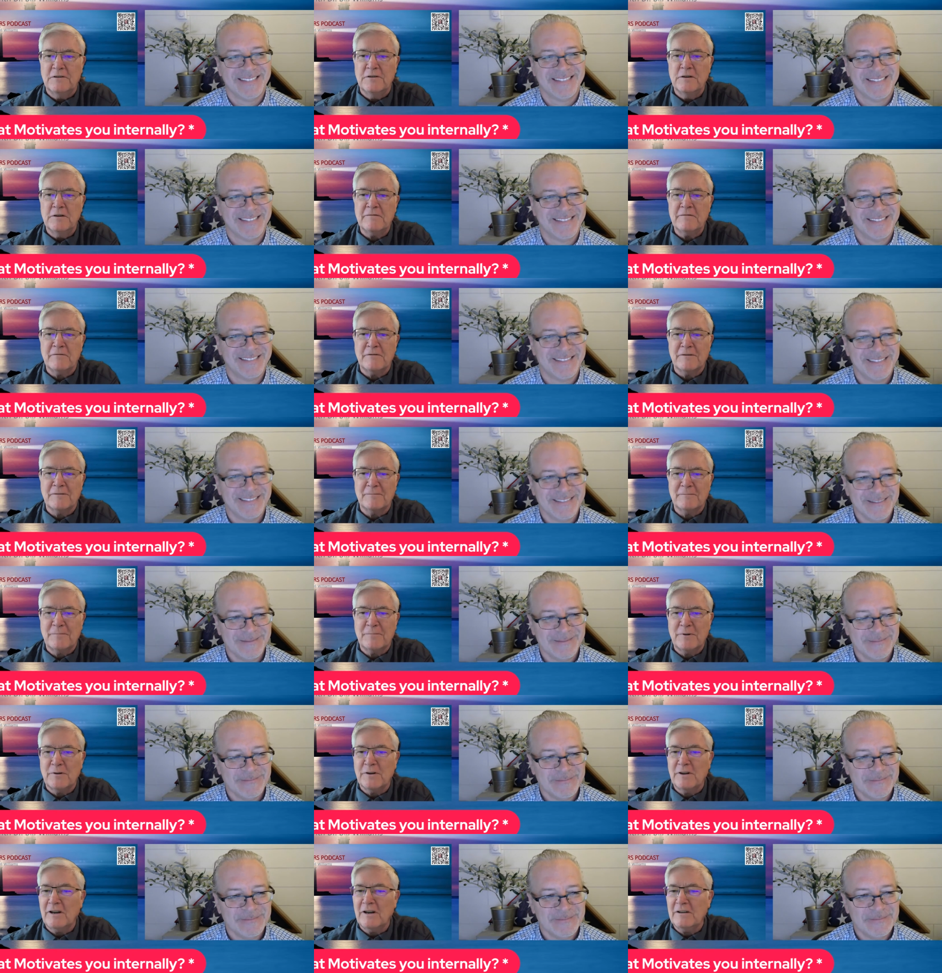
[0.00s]
Speaker 1: different
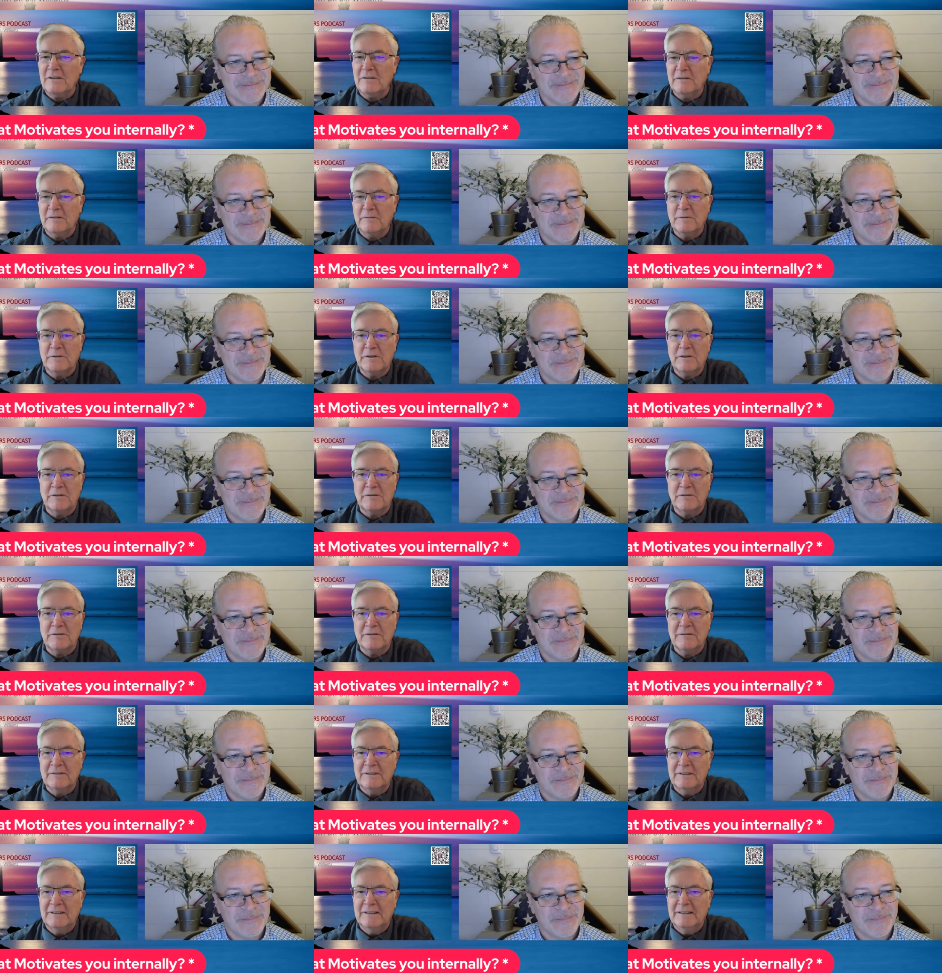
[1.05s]
periodically
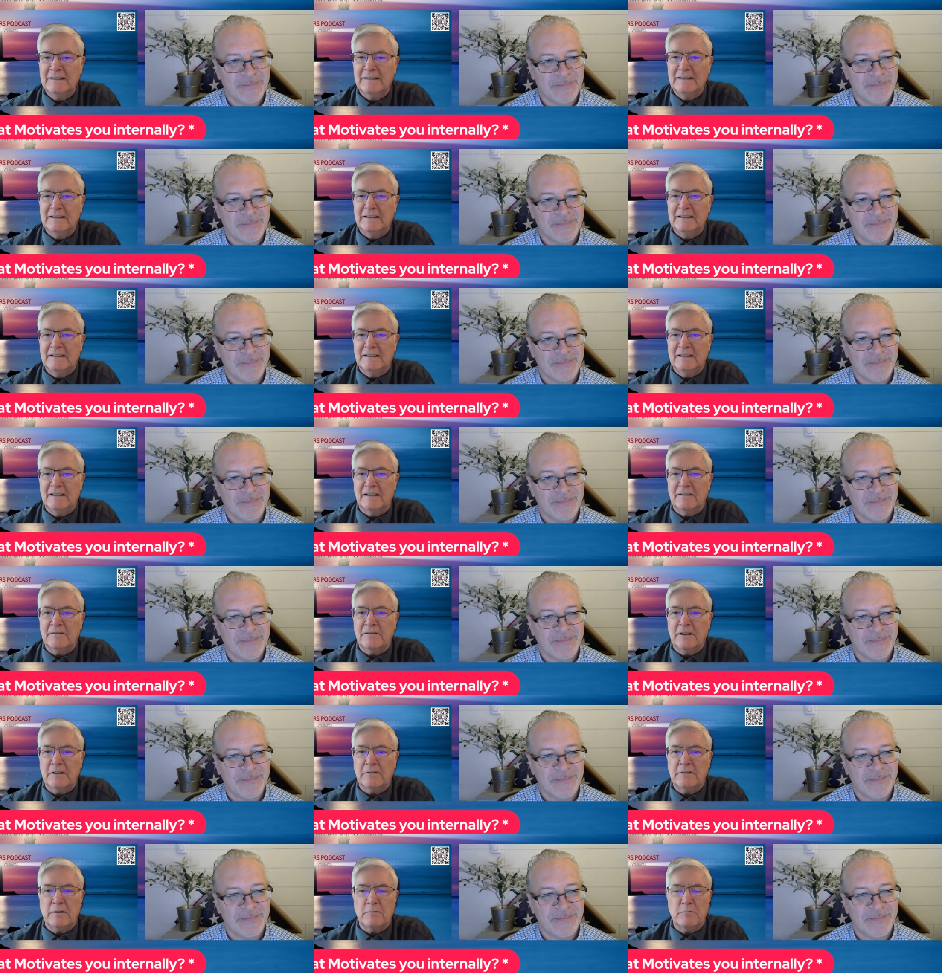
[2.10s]
because i
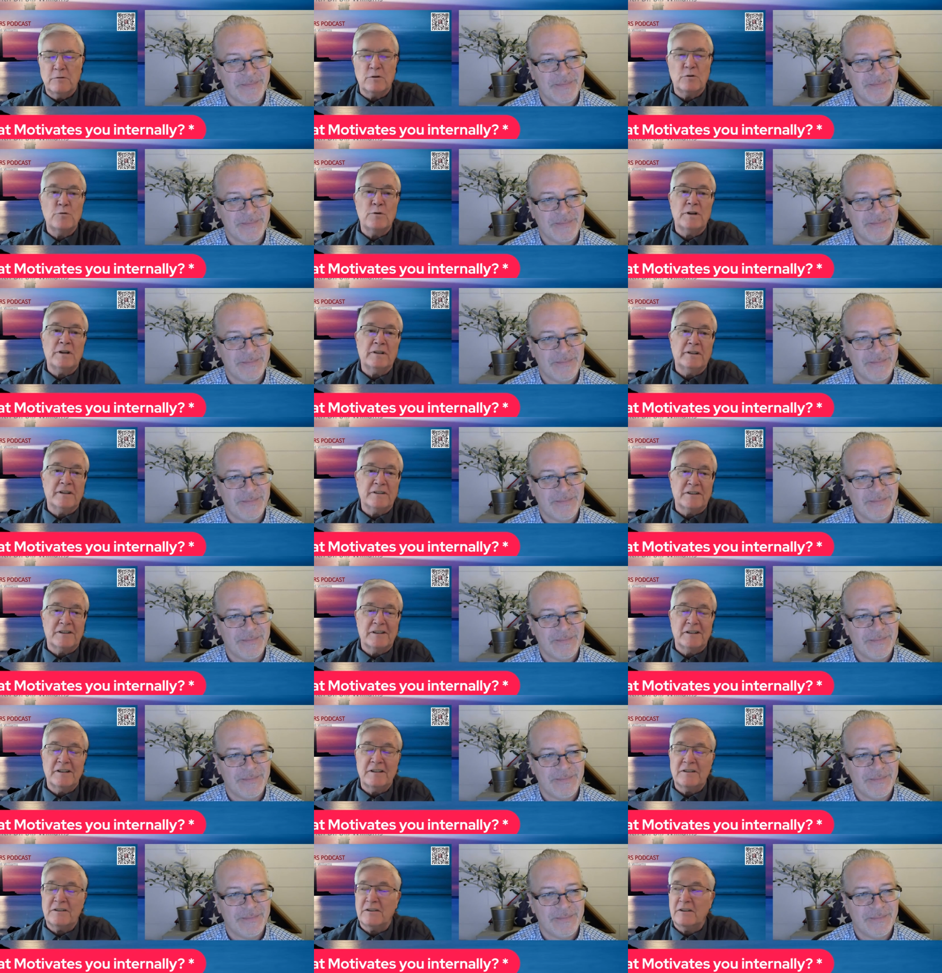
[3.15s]
found out real quickly as a
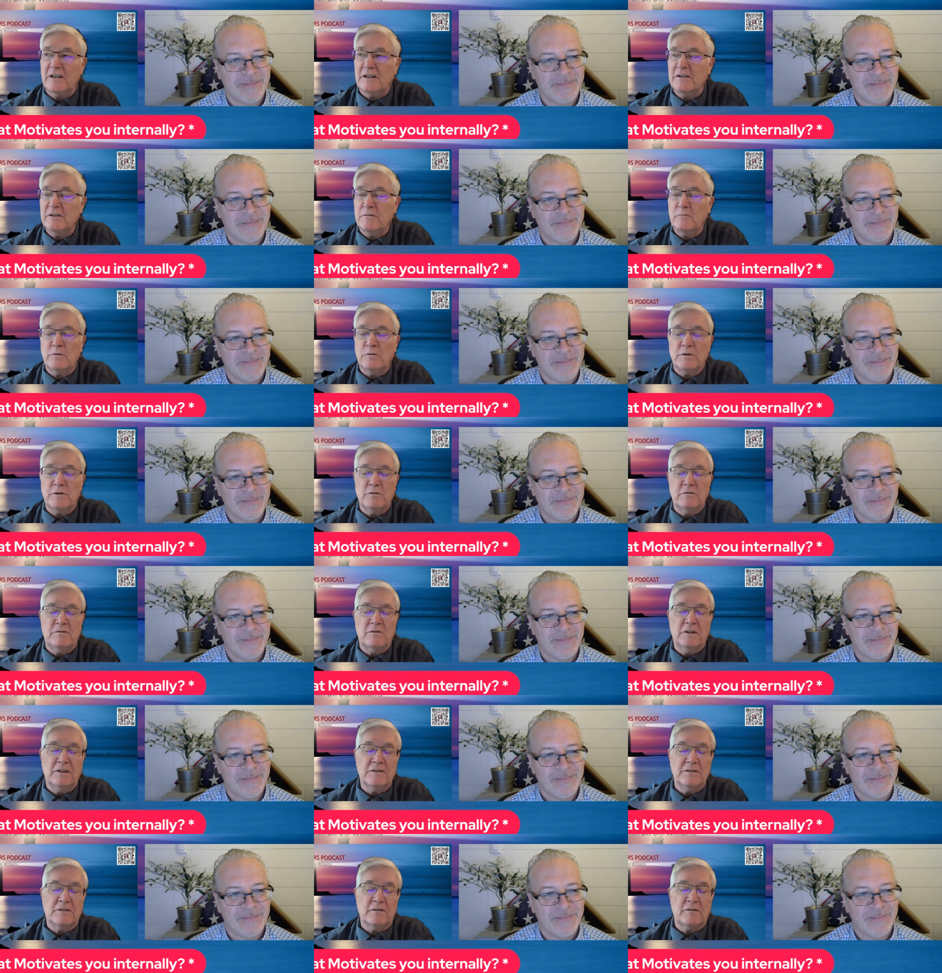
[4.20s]
dentist that i didn't want to do
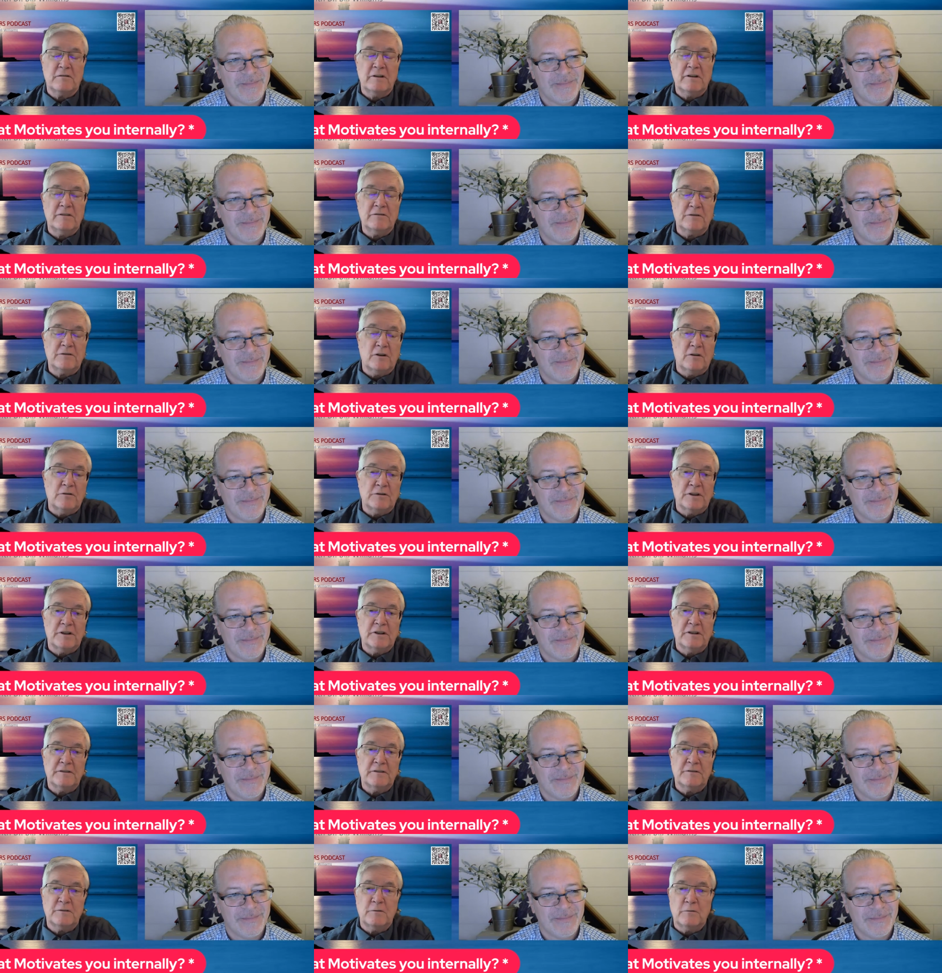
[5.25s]
fillings and crowns all
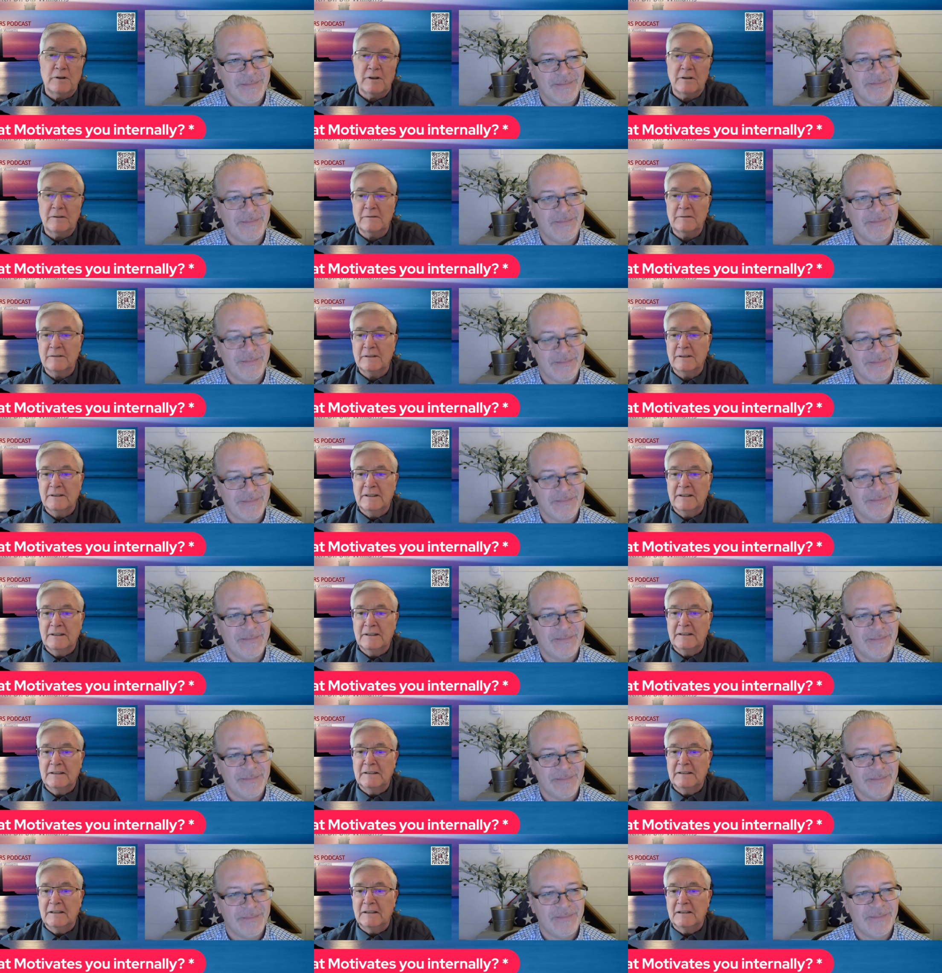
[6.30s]
day so i
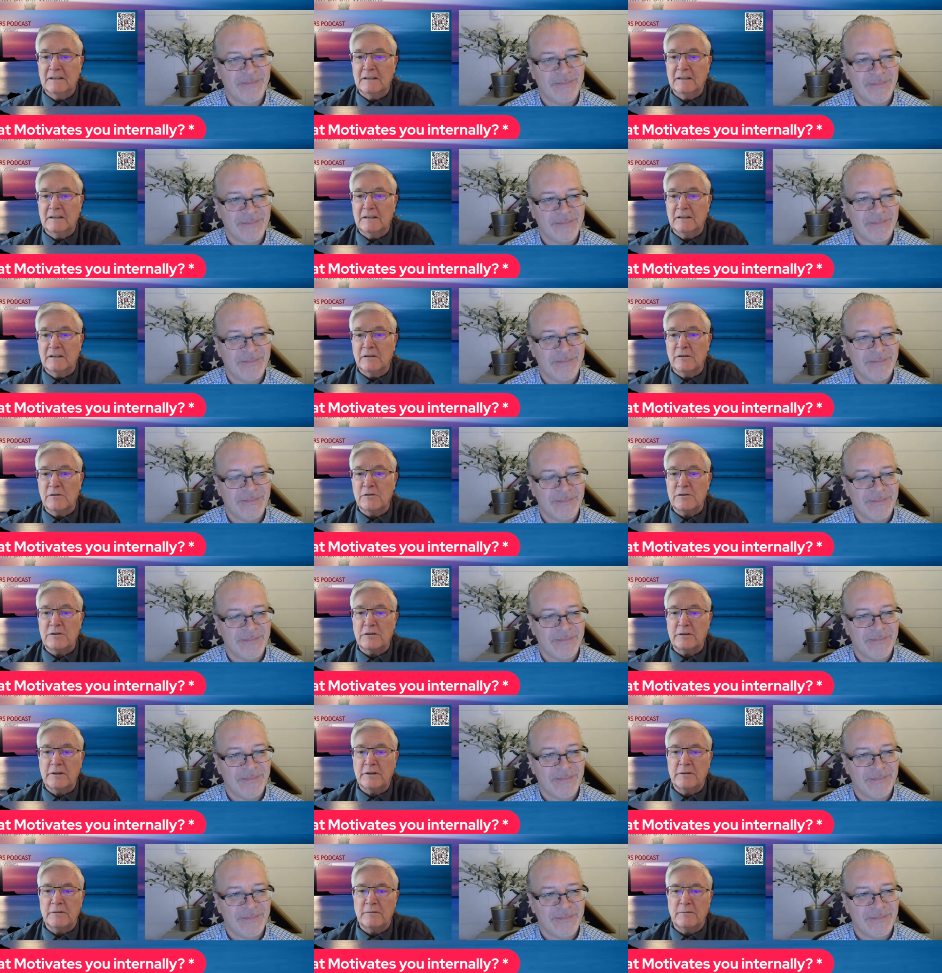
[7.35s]

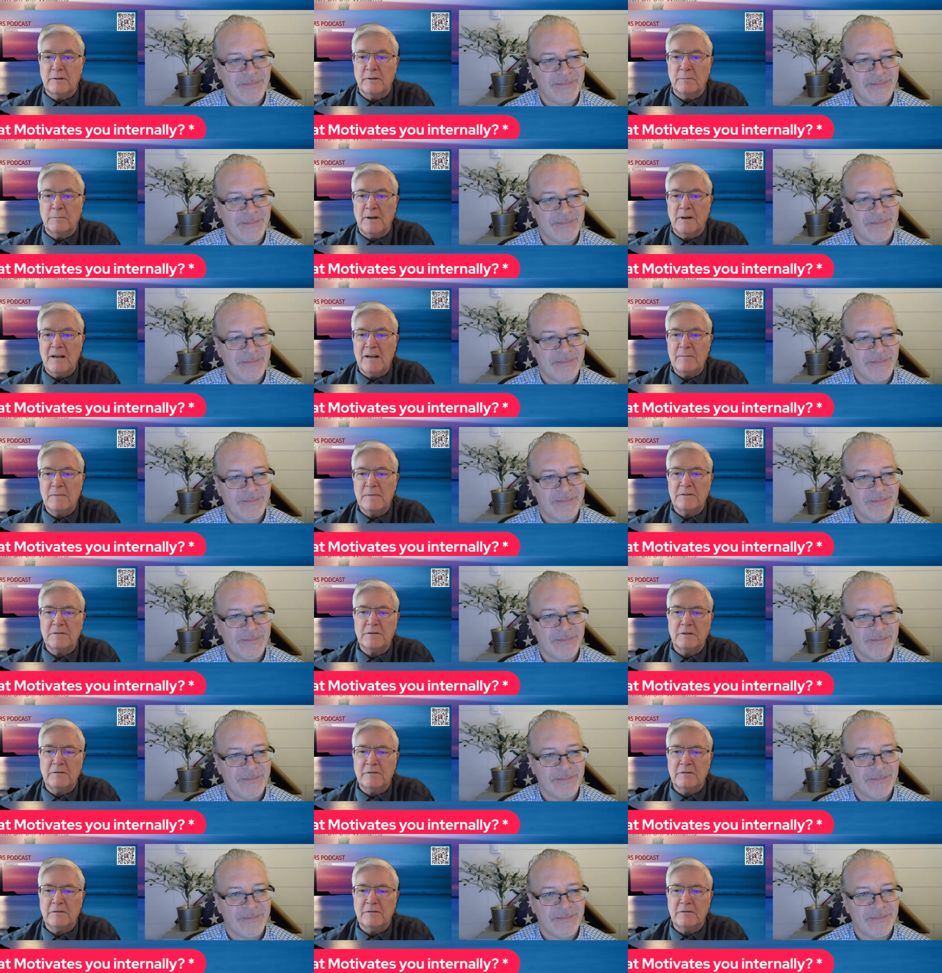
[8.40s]
earnestly applied myself